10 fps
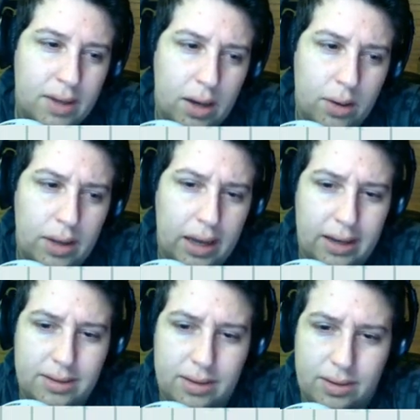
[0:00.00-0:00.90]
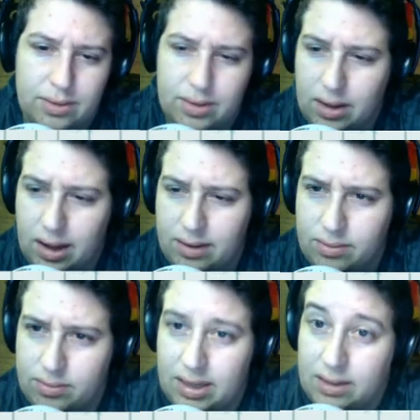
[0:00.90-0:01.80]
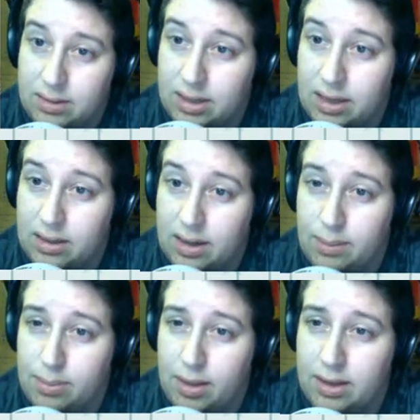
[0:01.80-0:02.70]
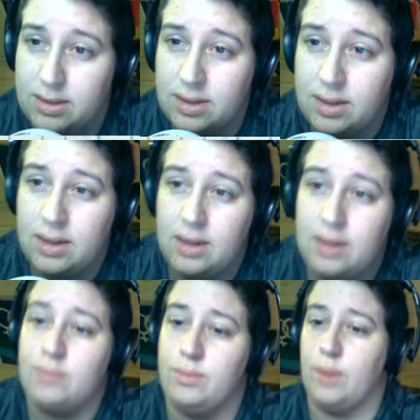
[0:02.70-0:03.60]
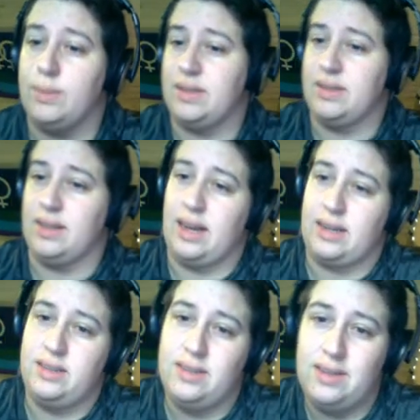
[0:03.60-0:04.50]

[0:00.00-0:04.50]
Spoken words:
Okay, so there's a lot of DLC type things. Moment select.